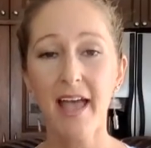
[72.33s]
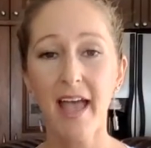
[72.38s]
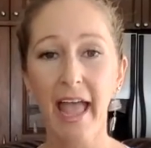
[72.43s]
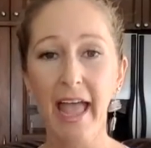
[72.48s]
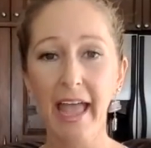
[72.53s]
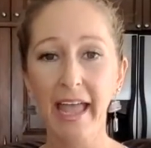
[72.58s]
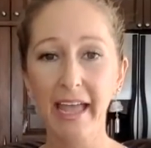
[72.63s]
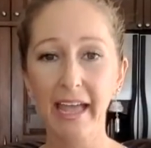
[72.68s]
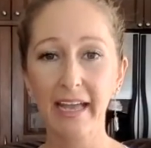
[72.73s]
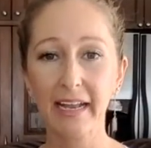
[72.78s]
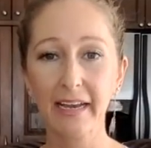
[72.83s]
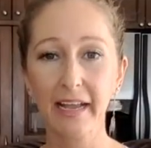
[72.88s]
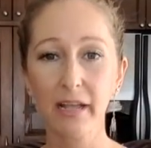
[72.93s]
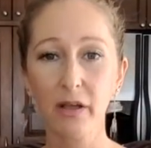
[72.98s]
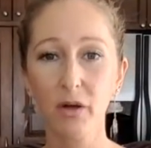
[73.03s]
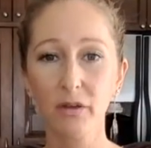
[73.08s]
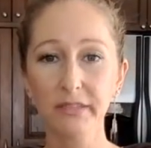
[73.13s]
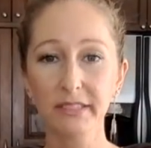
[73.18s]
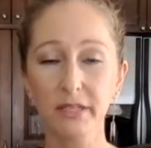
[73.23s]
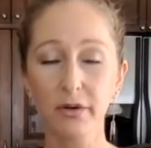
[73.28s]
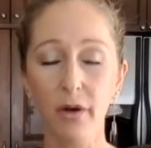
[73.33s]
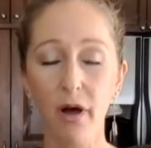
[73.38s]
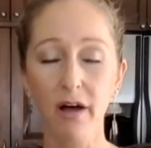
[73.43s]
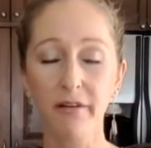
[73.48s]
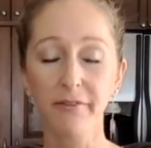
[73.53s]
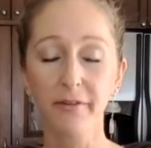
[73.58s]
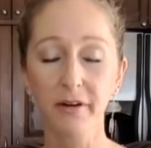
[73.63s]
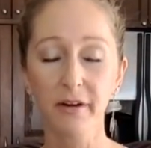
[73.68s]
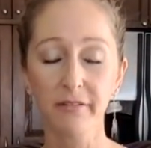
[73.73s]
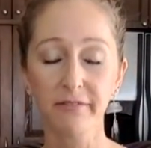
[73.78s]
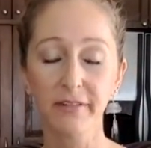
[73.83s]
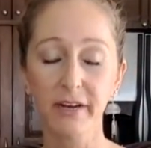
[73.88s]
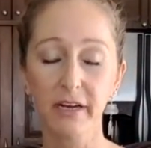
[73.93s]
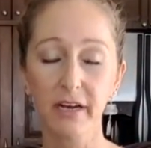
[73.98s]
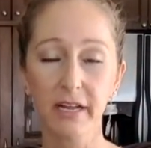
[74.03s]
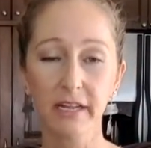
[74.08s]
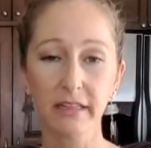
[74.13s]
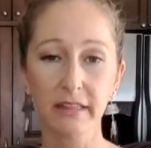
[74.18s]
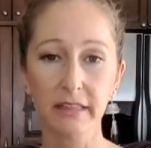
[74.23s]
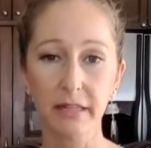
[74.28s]
And I also offer a
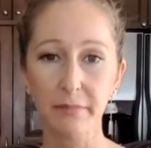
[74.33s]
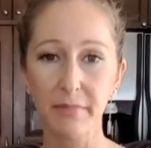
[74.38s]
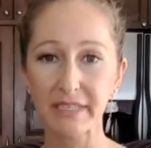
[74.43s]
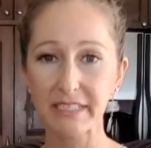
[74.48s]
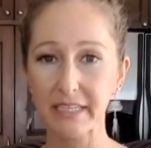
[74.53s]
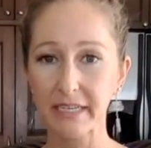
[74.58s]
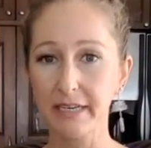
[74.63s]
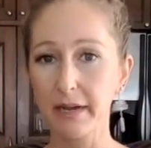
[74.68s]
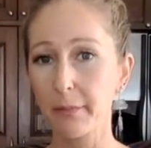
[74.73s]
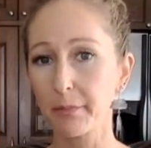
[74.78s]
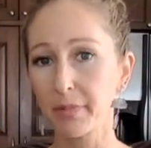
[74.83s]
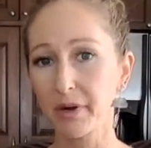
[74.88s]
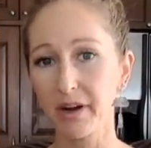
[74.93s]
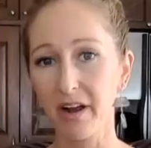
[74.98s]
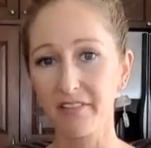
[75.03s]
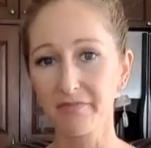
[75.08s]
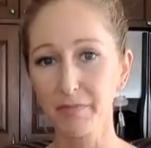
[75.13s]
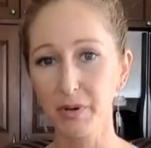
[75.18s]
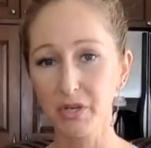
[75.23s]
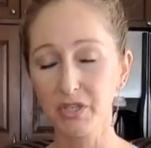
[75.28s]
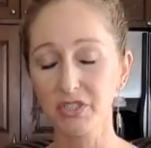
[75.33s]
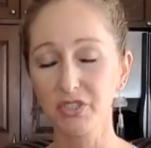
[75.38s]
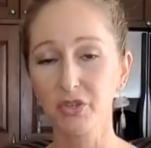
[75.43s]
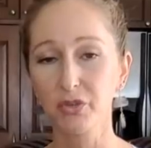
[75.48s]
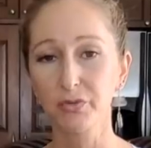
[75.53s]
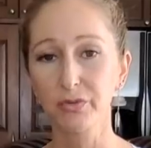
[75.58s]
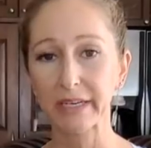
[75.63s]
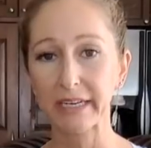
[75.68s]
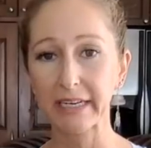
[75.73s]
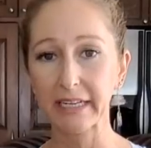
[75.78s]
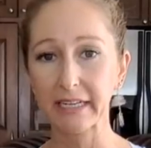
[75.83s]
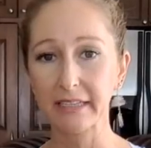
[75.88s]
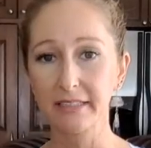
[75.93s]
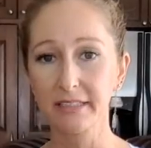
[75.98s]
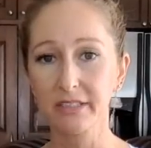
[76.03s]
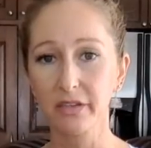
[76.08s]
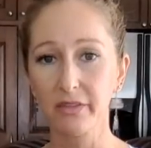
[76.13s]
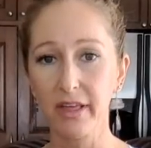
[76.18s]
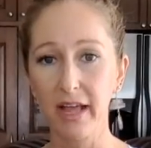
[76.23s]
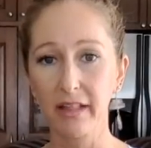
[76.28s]
very limited number of personal readings.
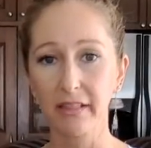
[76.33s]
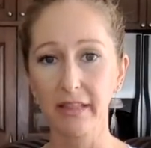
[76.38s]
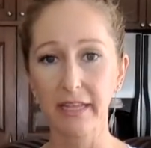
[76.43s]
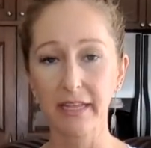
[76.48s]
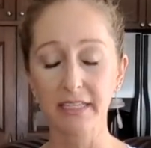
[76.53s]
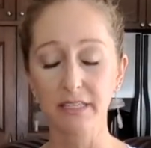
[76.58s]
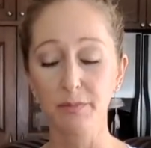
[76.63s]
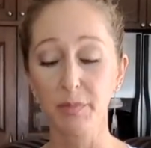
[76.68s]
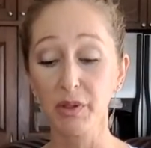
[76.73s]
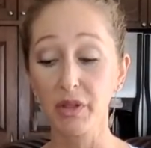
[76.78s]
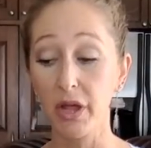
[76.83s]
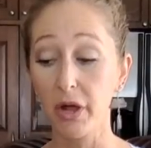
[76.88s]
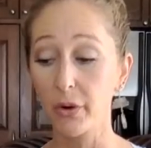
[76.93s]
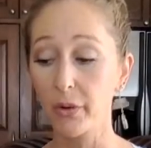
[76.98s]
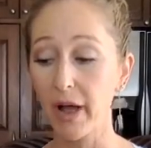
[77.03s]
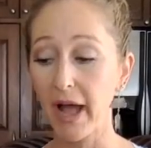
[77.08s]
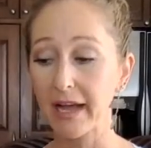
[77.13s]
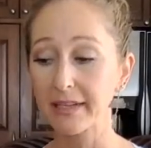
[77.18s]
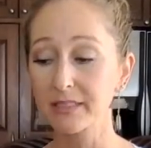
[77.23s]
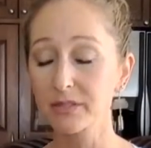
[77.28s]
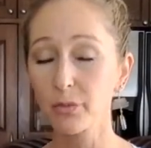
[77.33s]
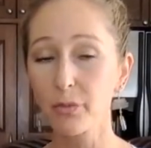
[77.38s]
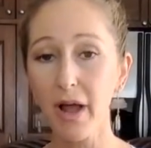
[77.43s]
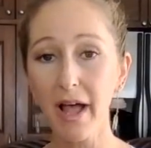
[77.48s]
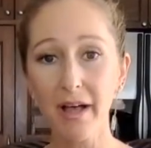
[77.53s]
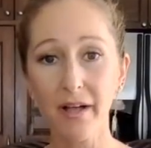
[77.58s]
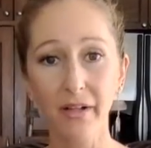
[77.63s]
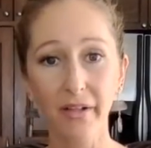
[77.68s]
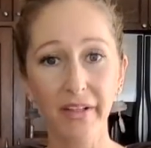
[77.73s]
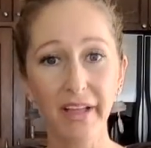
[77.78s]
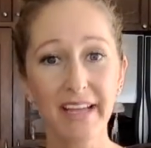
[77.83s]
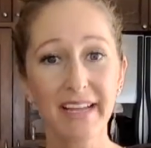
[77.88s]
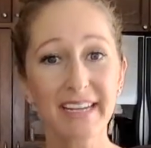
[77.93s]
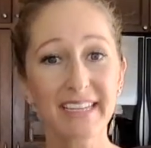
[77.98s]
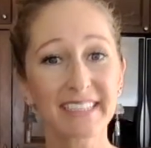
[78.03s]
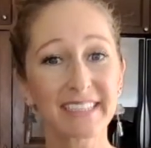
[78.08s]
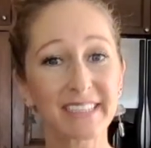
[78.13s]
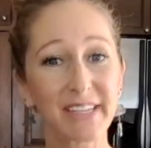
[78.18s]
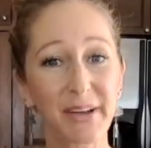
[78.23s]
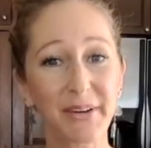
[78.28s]
So that link is below as well.
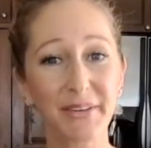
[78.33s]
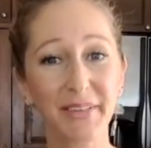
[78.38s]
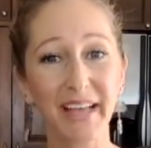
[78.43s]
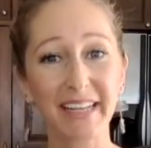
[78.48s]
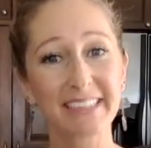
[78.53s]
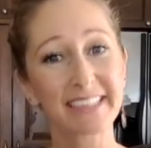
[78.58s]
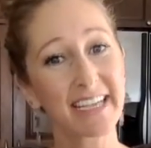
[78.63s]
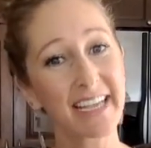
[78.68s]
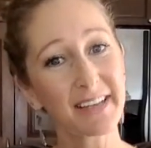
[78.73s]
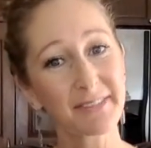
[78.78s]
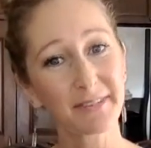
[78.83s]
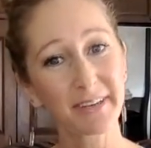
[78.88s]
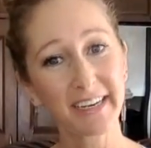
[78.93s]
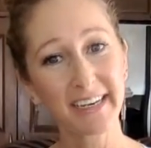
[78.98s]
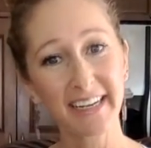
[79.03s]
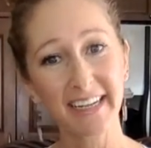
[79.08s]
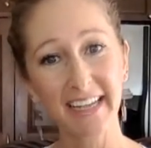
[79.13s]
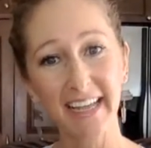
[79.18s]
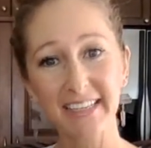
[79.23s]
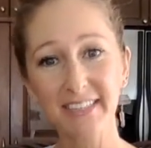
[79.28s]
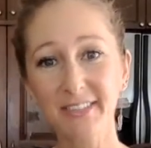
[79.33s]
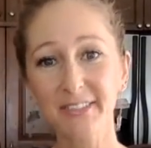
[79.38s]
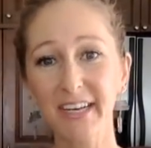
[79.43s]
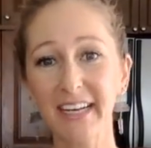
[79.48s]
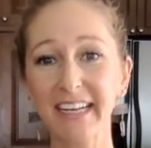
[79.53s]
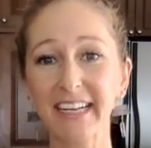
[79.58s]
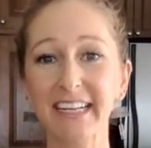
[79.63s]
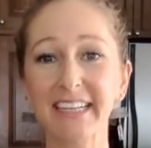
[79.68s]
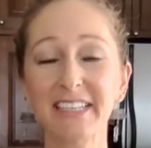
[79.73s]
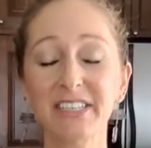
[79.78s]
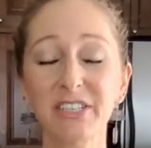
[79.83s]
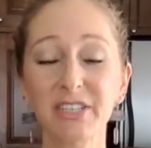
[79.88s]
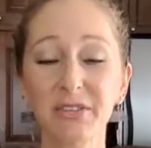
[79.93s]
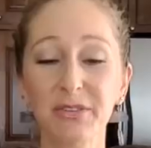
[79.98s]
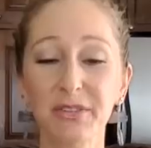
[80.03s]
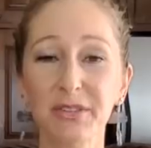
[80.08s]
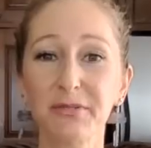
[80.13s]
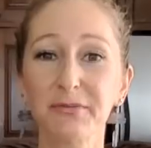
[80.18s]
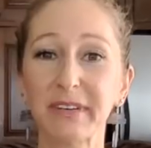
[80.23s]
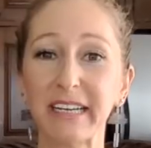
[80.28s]
So that's it. We're going to get straight into
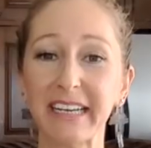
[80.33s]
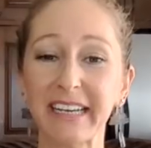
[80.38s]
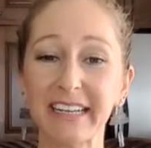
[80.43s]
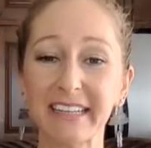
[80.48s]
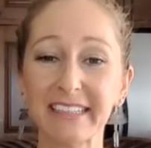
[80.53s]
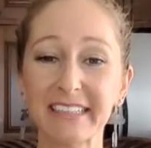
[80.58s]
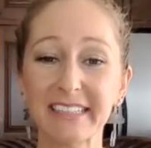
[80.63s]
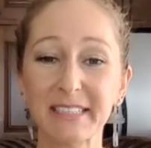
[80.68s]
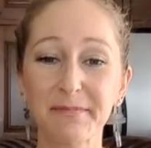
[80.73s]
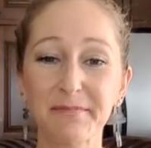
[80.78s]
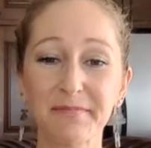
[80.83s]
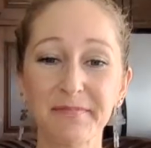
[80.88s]
the readings.